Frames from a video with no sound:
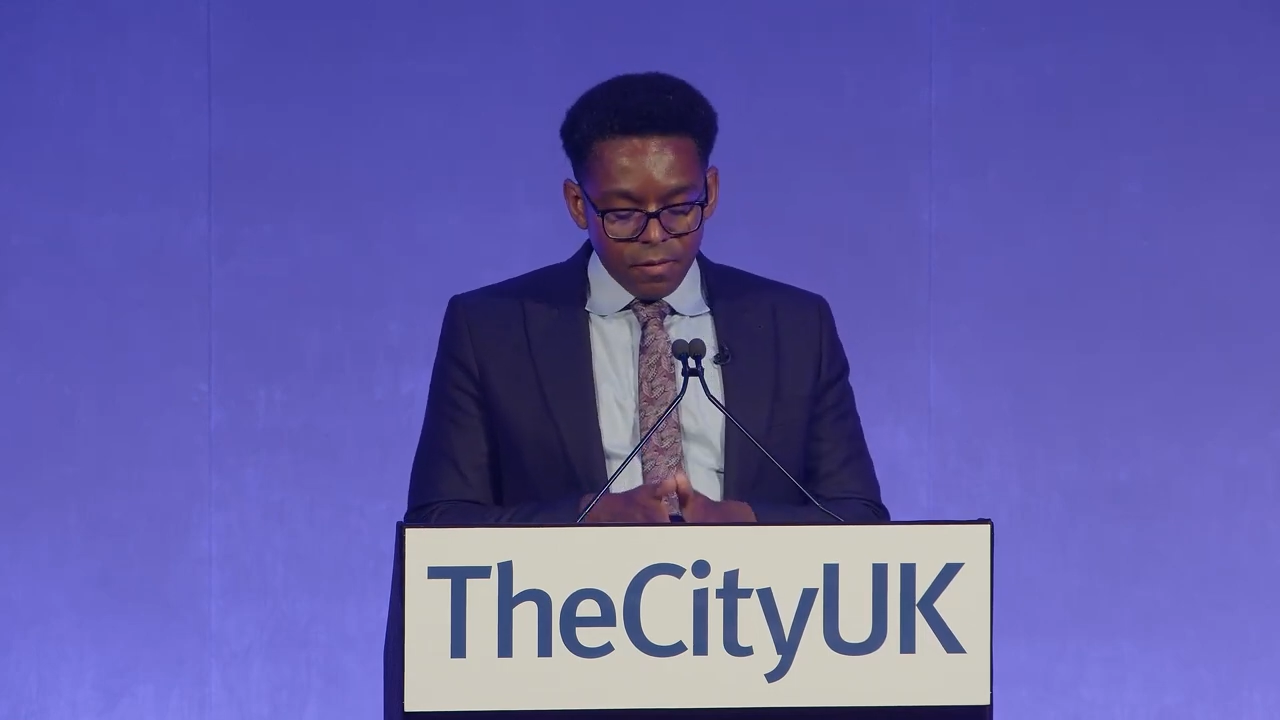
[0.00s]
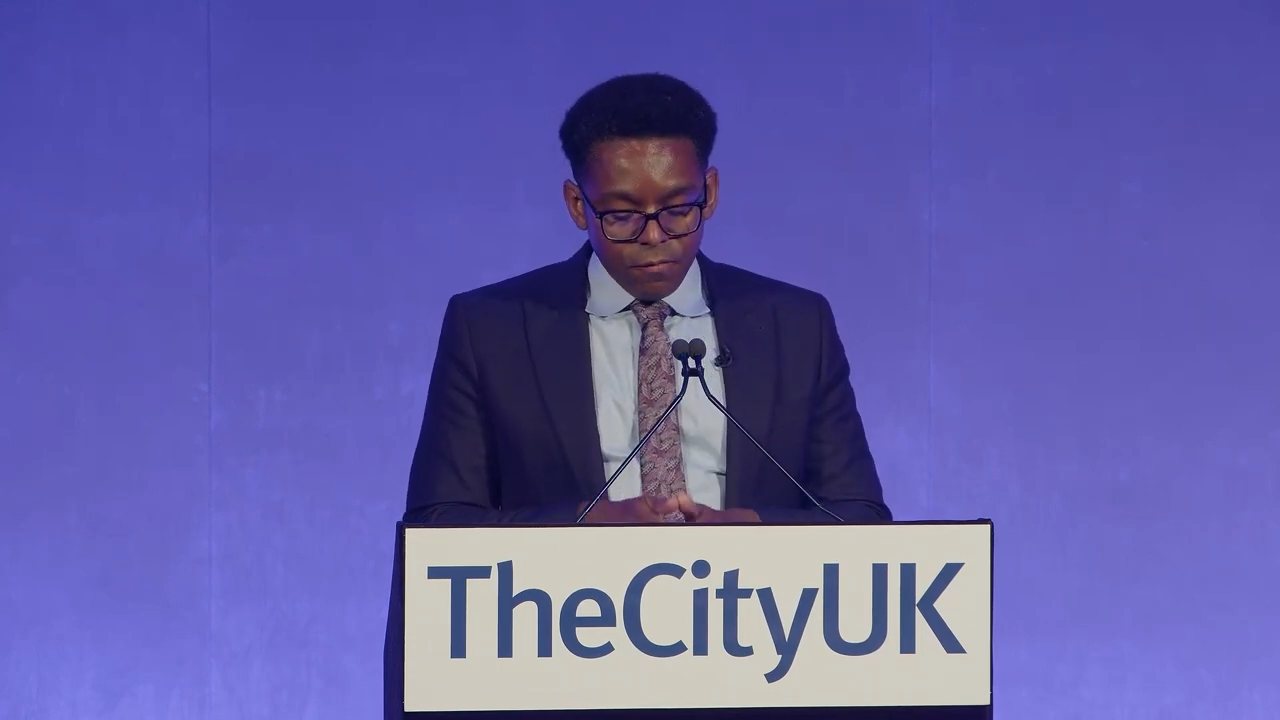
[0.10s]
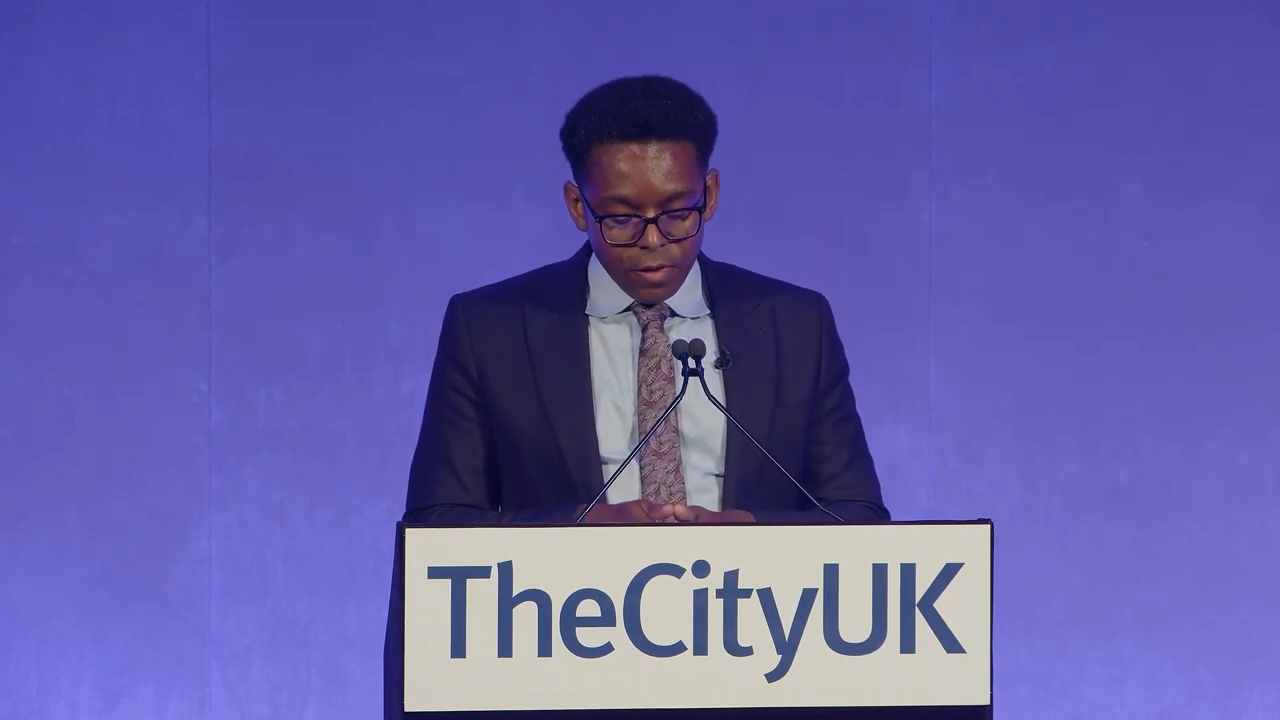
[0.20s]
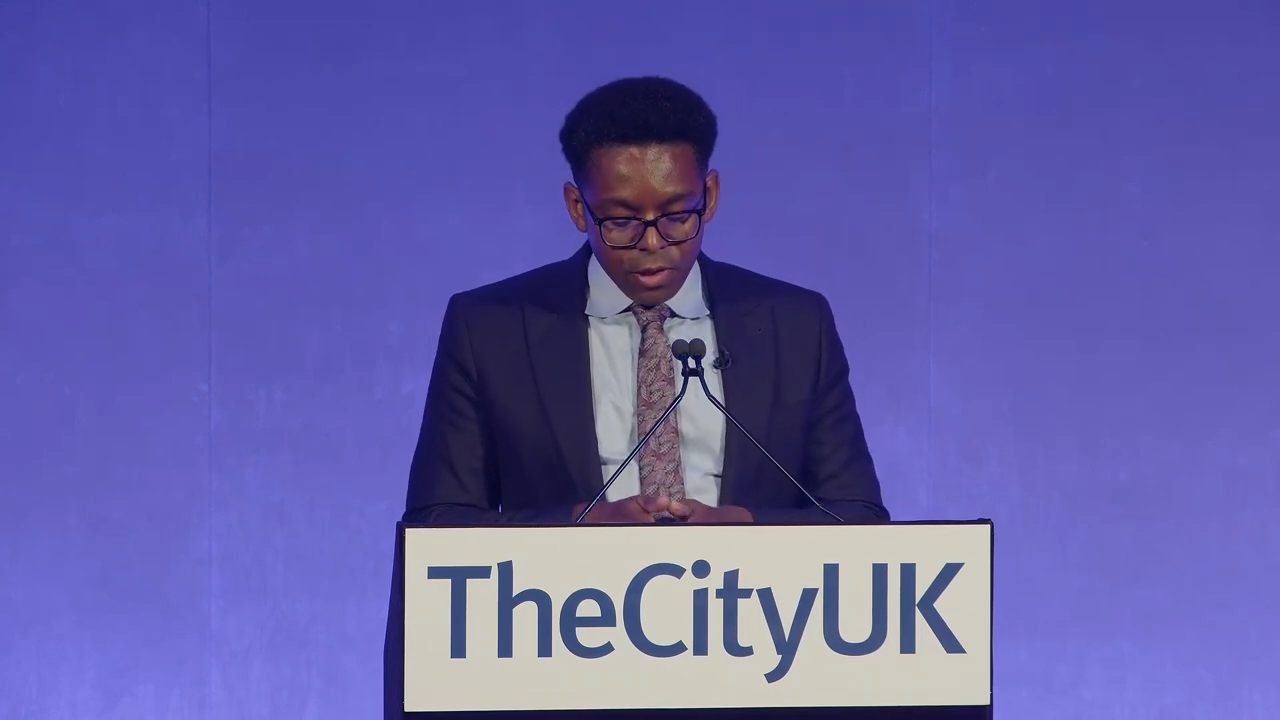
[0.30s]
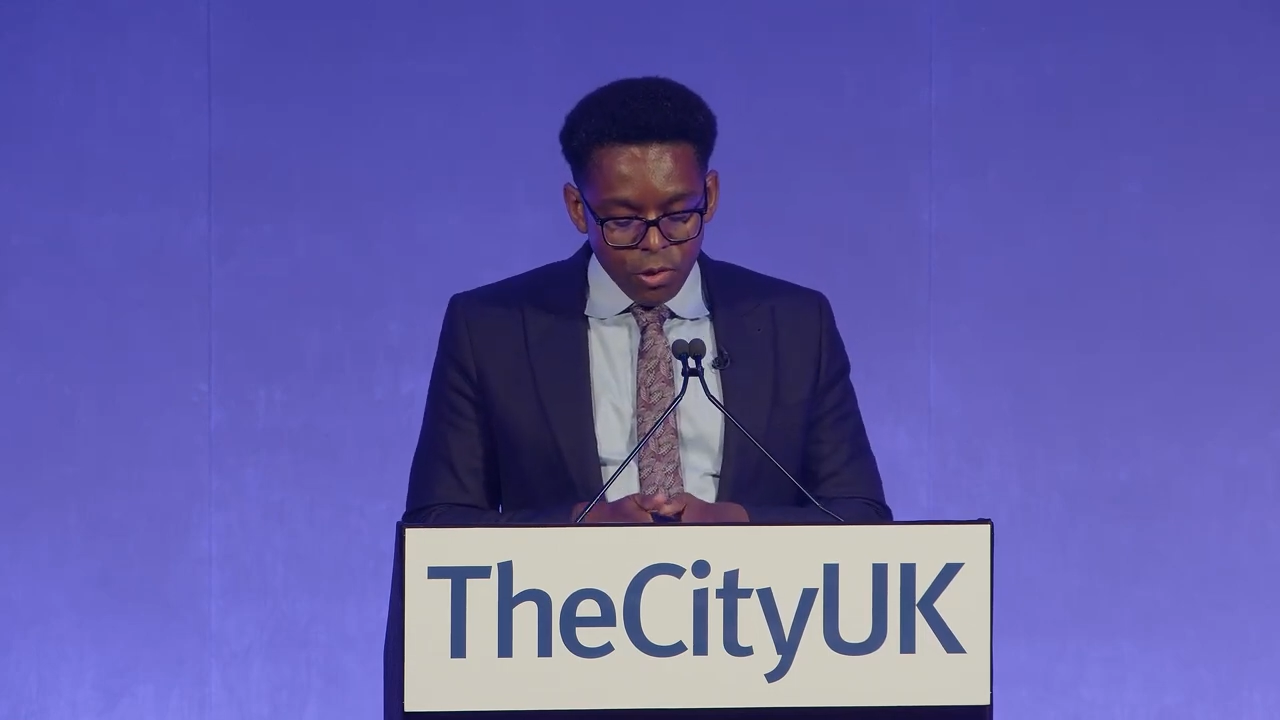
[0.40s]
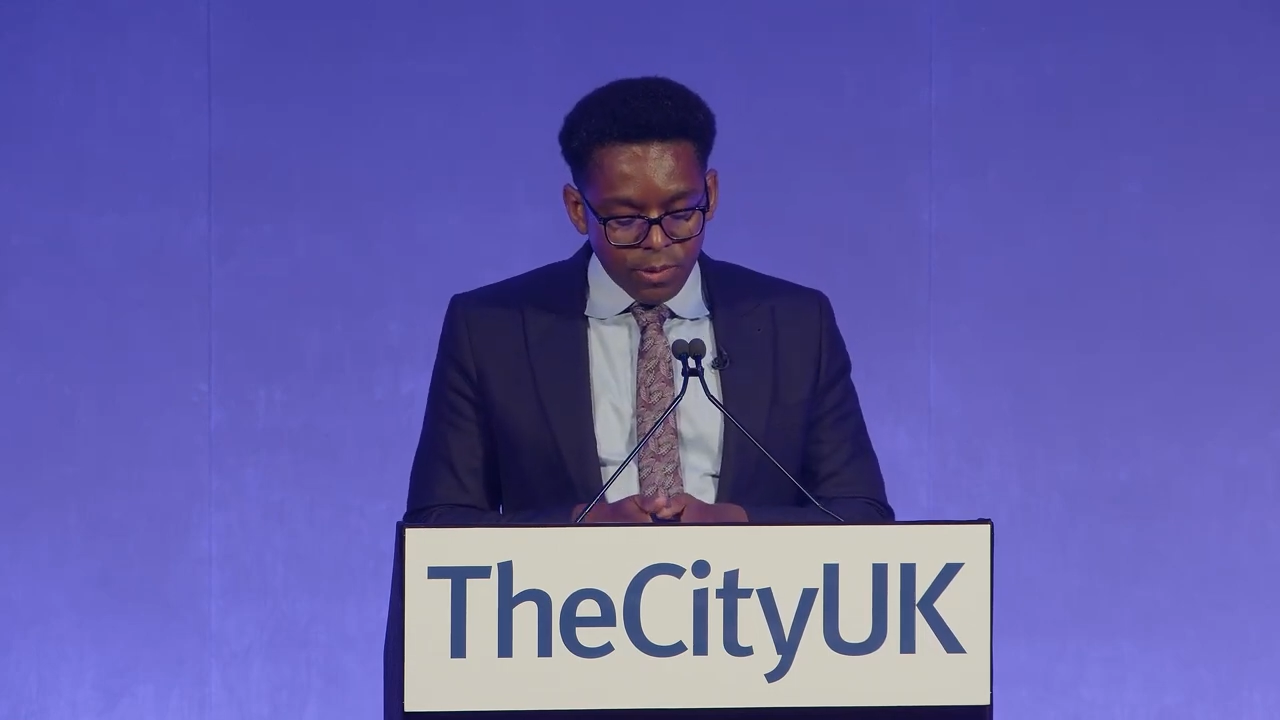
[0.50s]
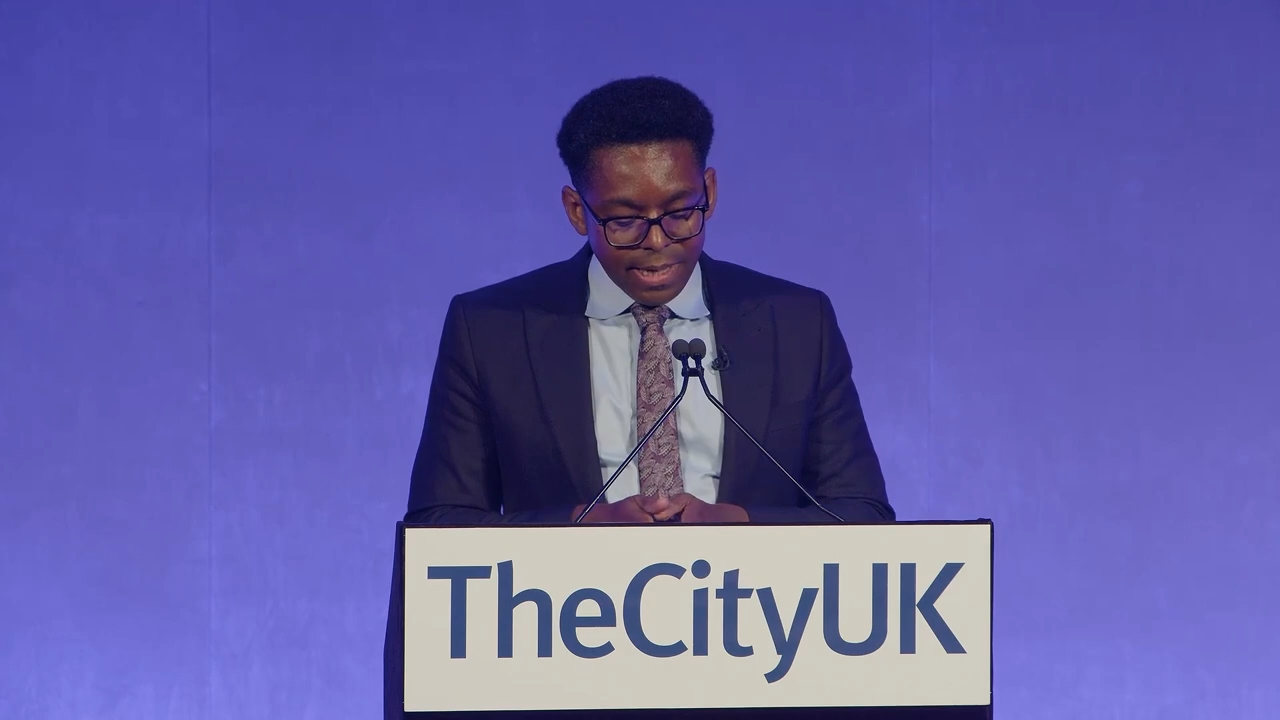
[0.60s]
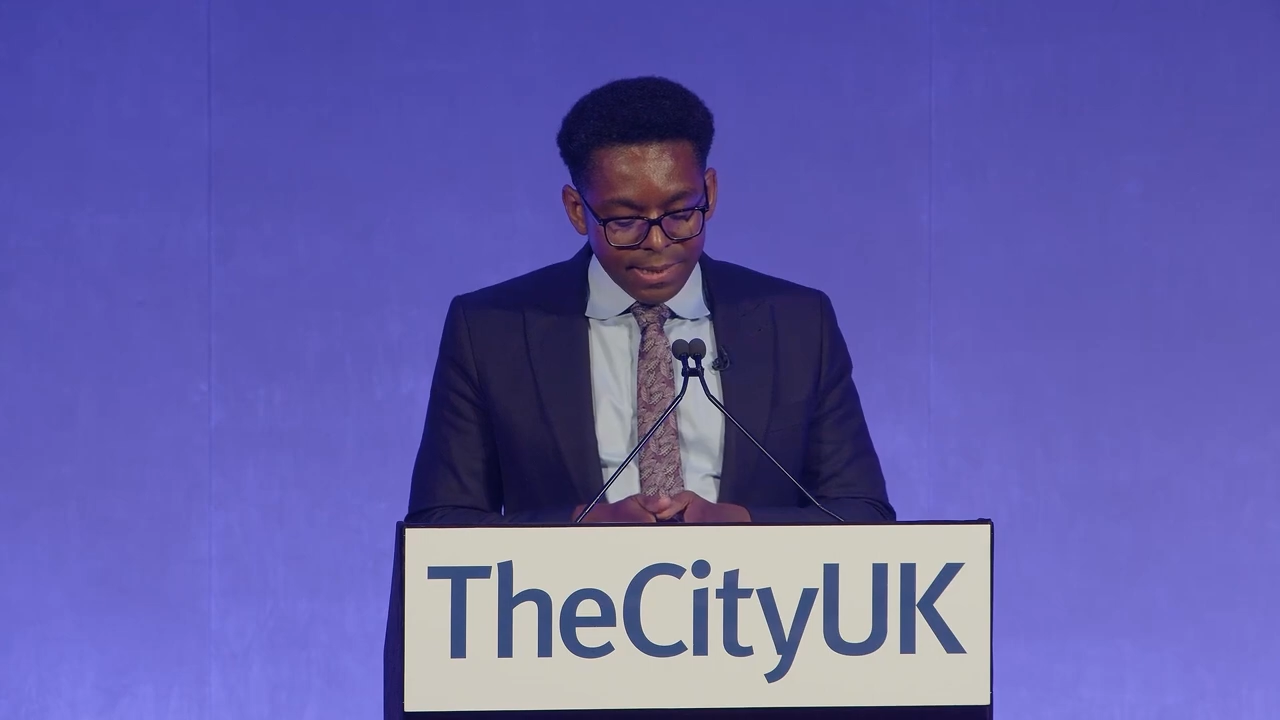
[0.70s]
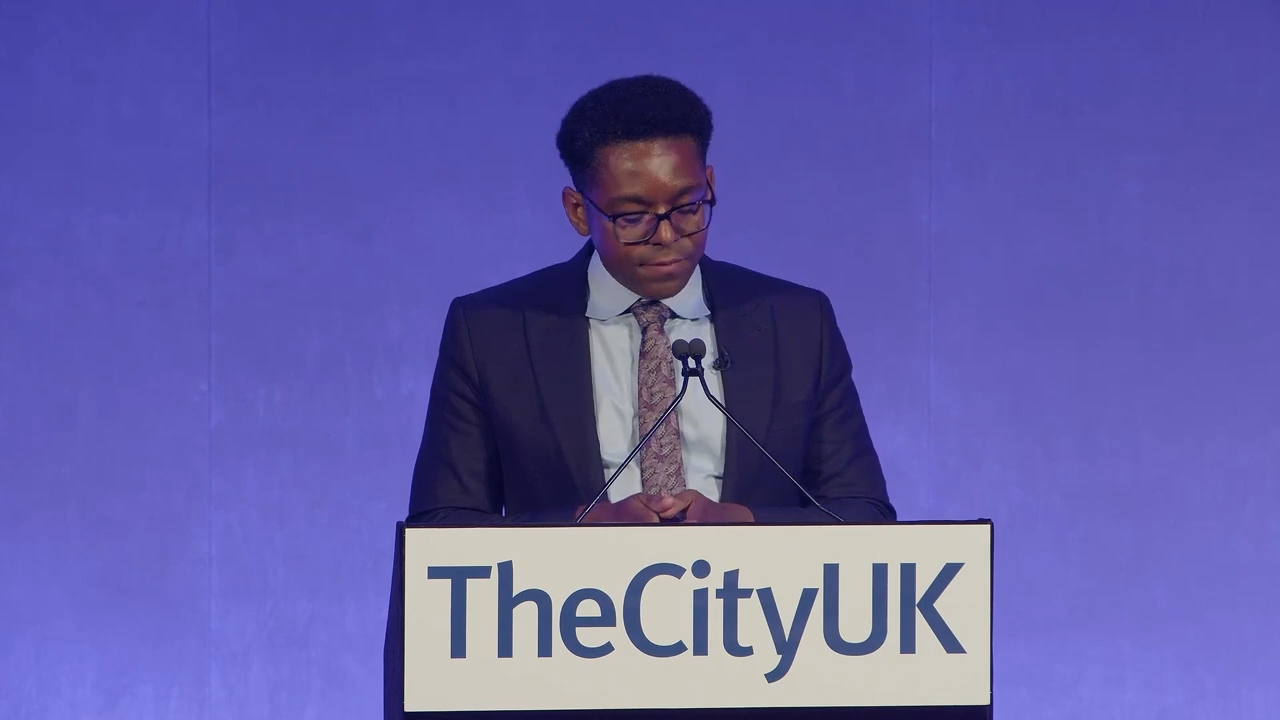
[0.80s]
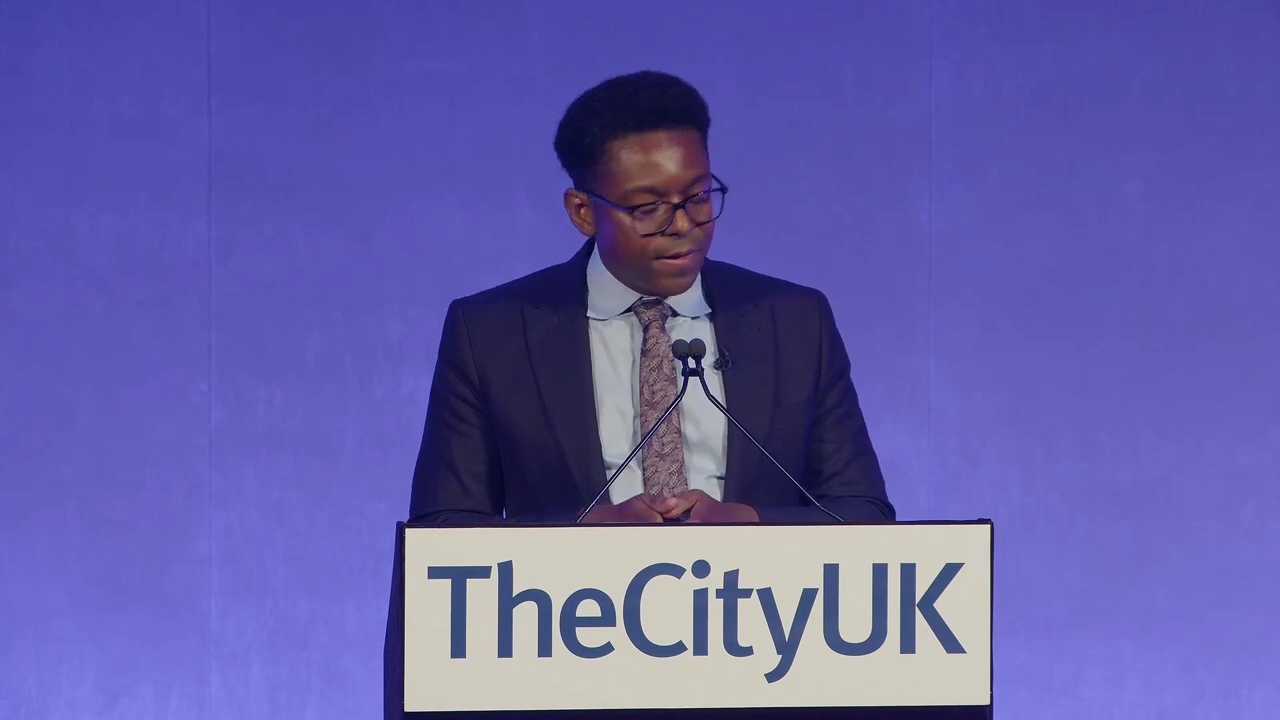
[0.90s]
for the UK's